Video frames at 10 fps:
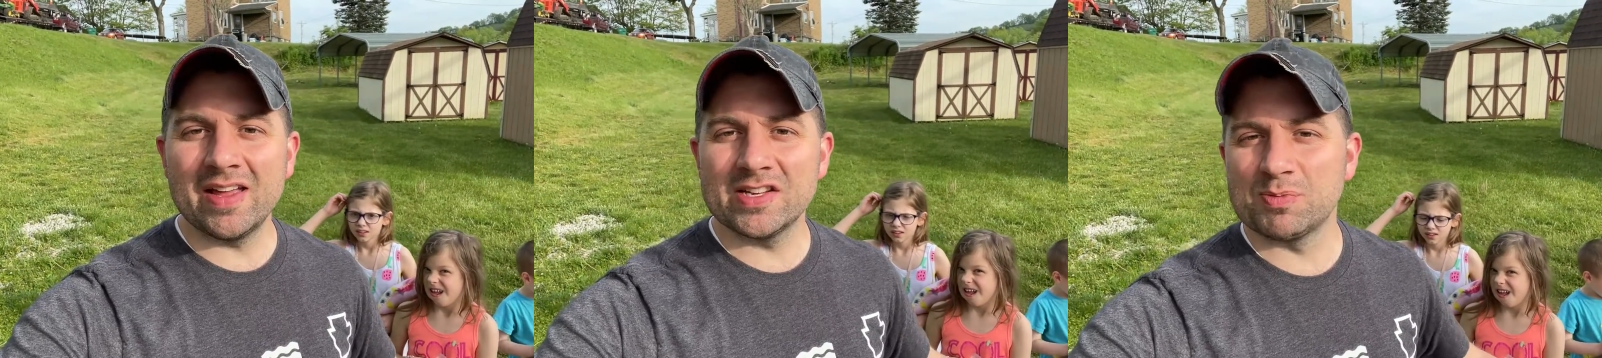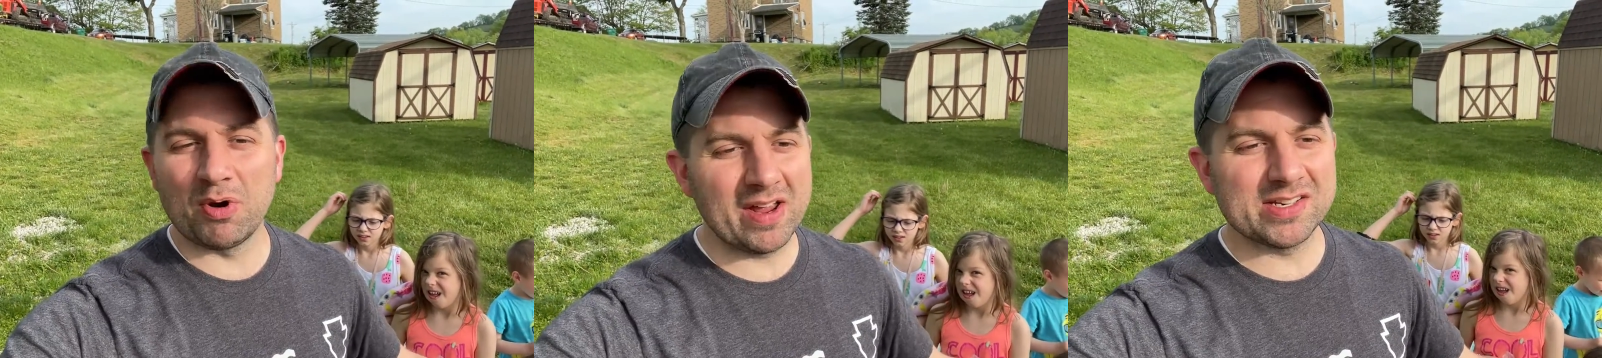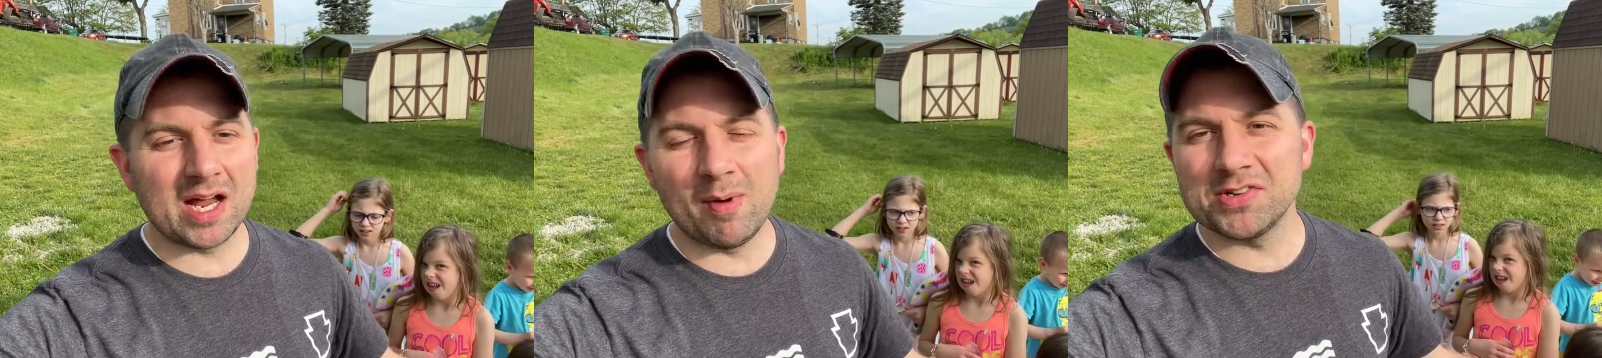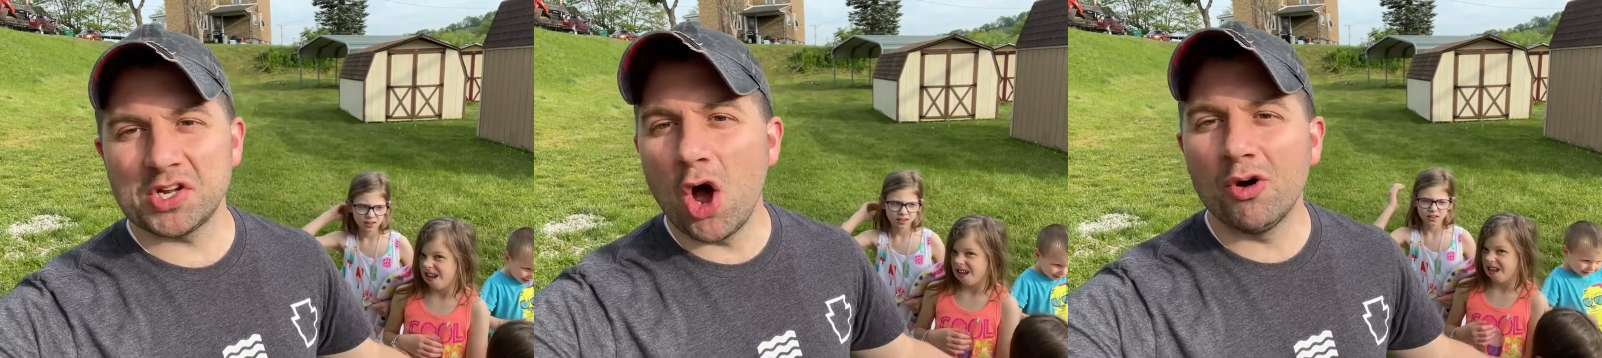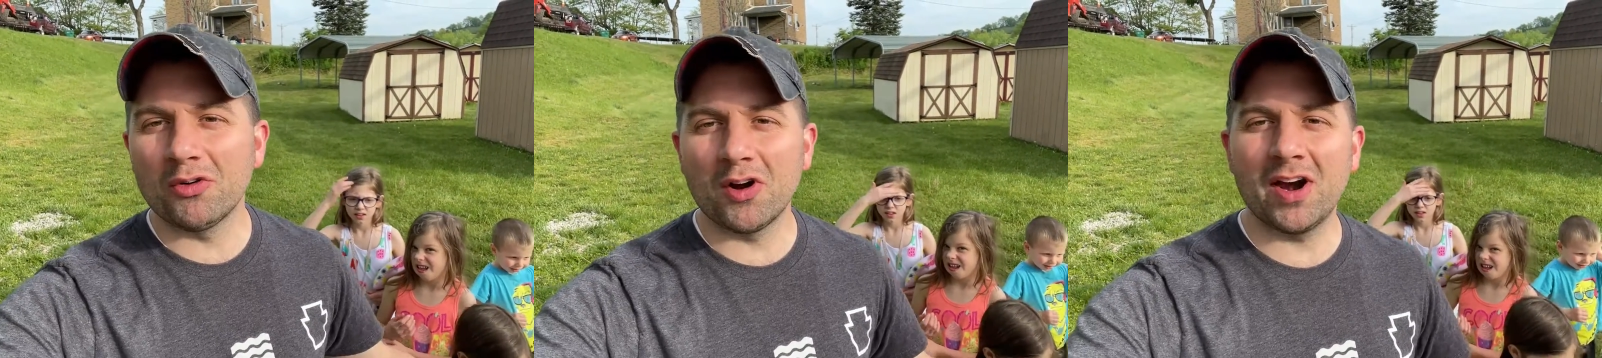Speaker 1: Spring is almost
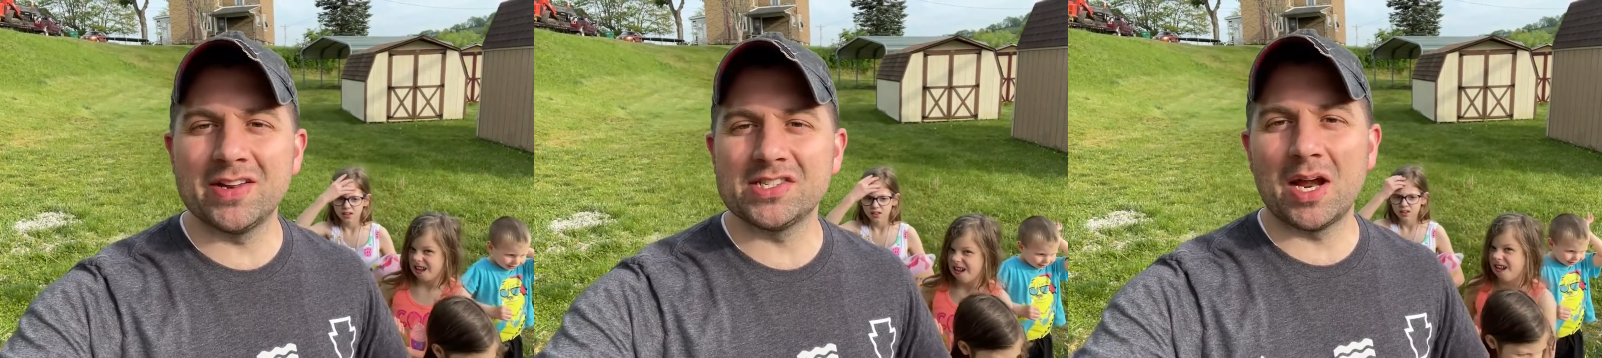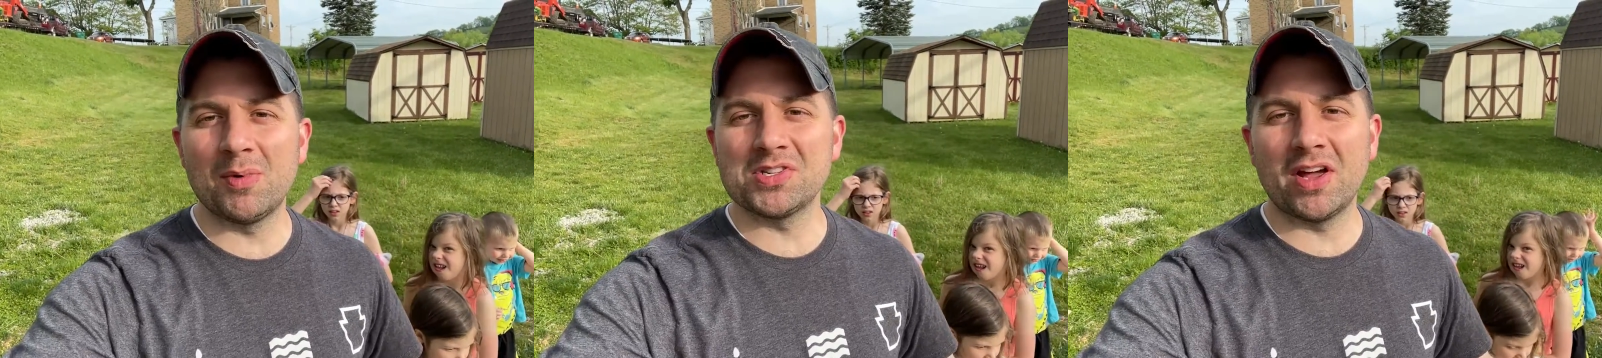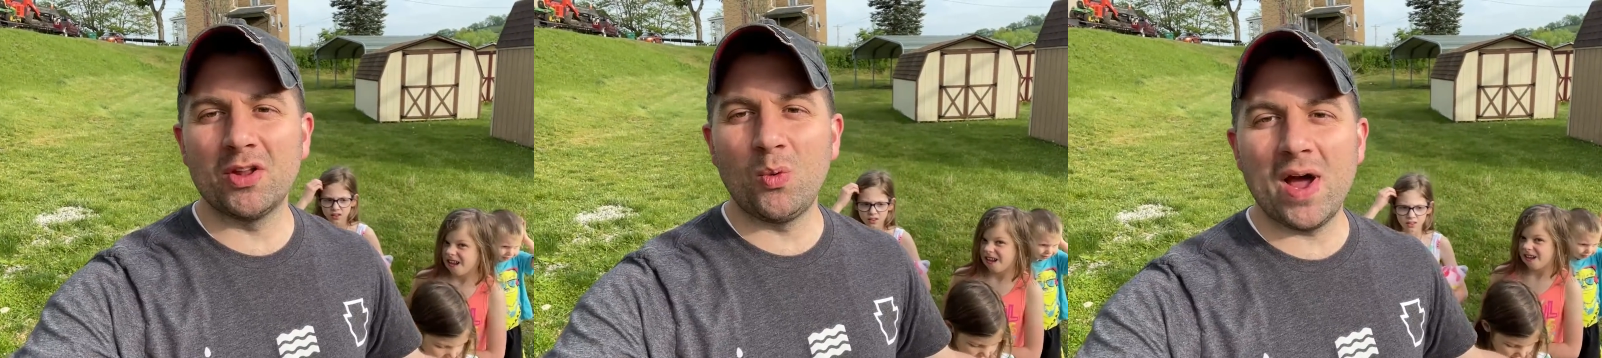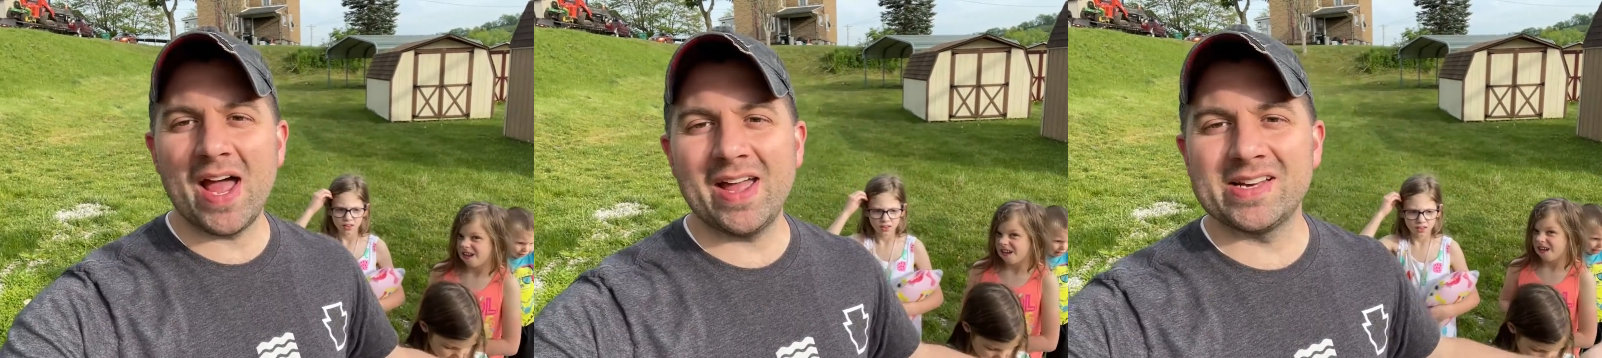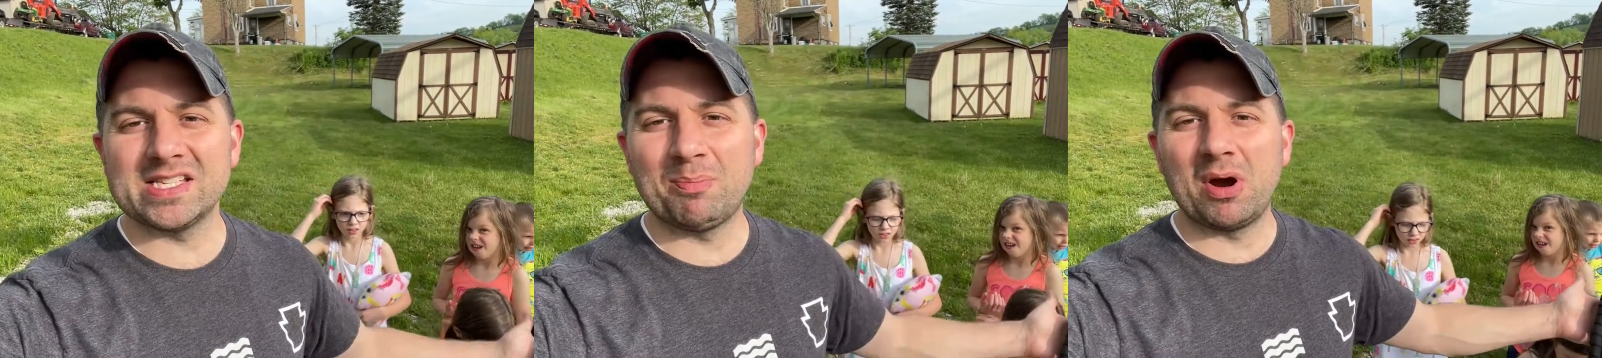over and summer's on the way. It's
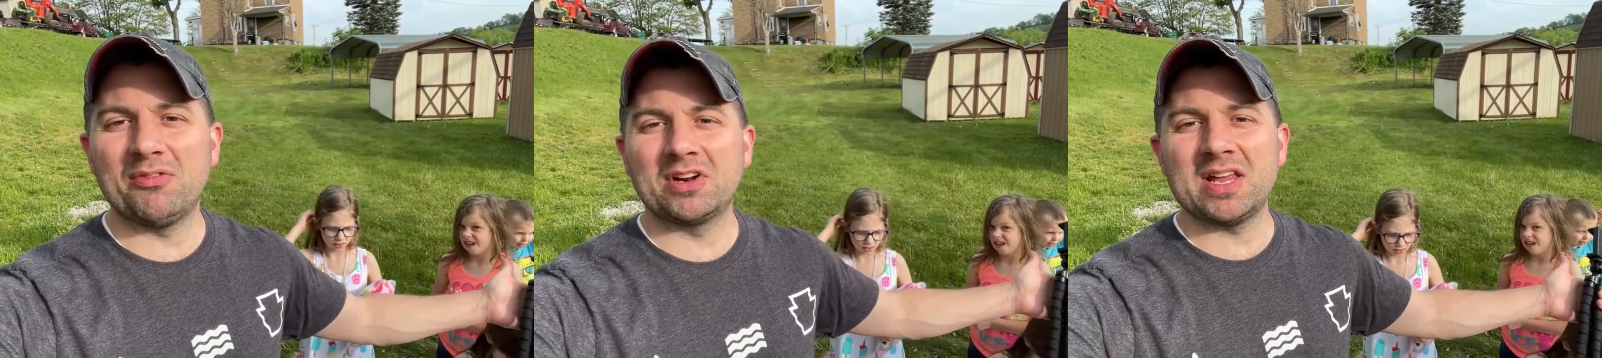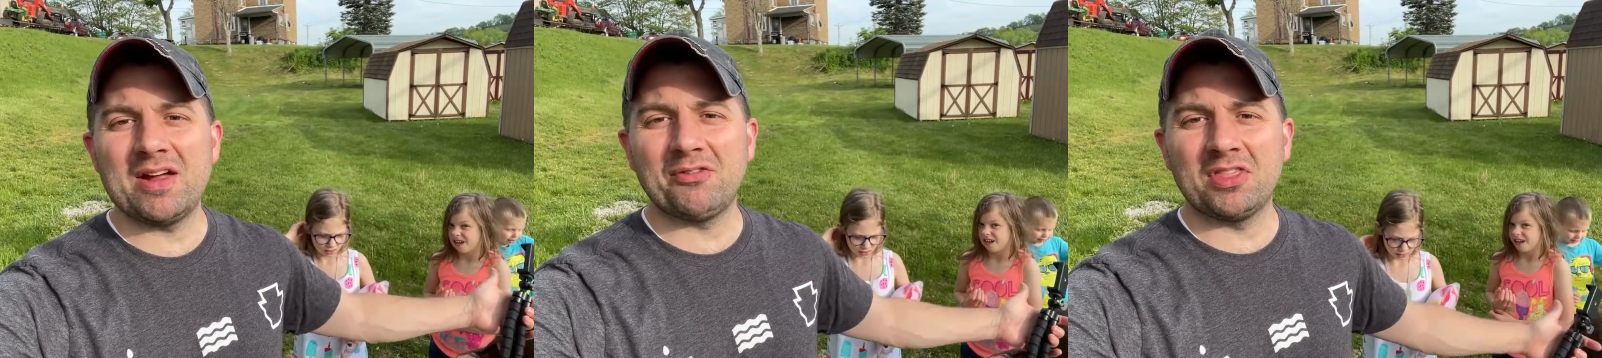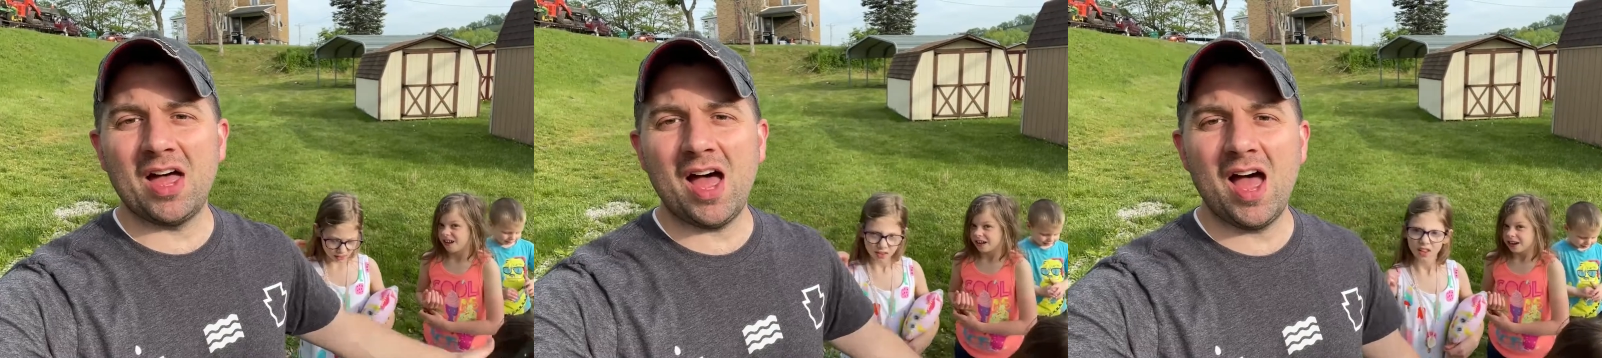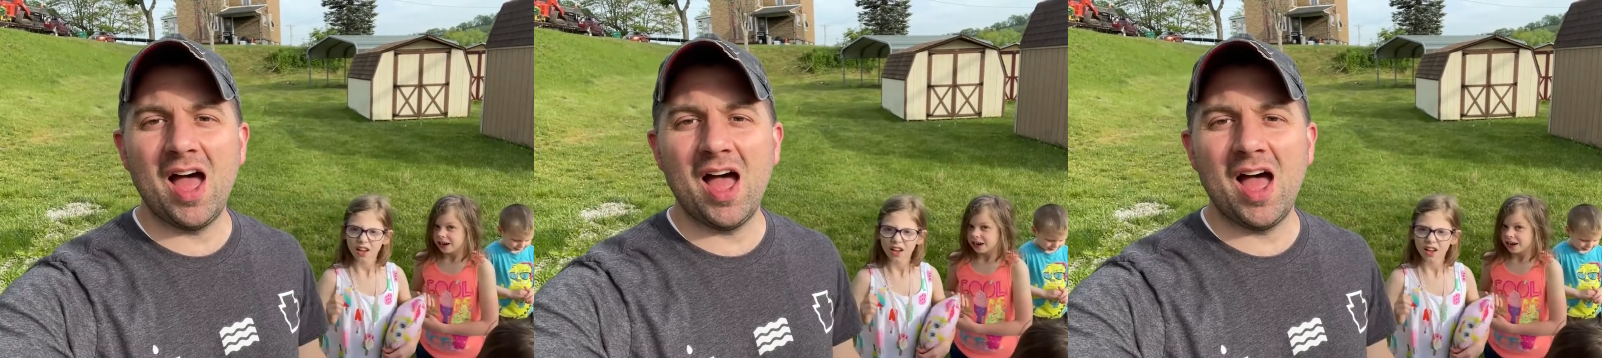the perfect day for the